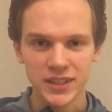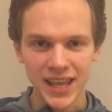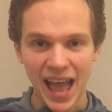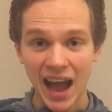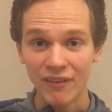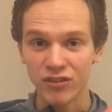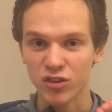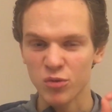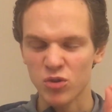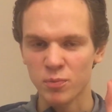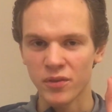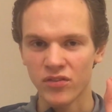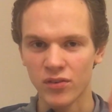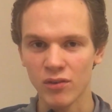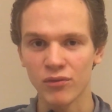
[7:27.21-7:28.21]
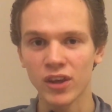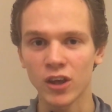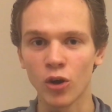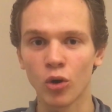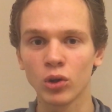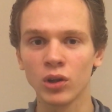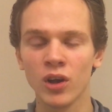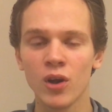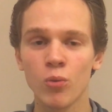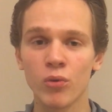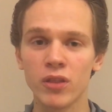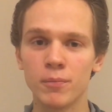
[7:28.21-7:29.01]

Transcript: have some specific goal with